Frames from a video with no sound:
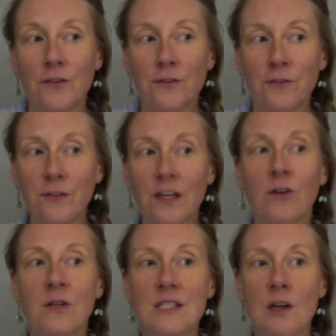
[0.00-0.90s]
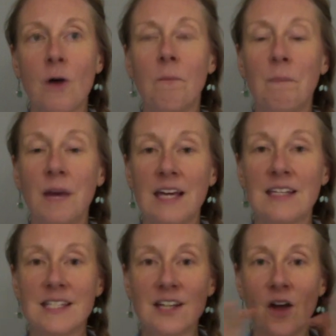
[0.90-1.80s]
fear is all
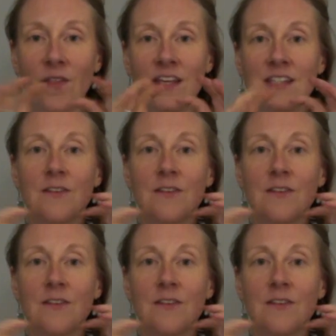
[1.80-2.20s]
based on this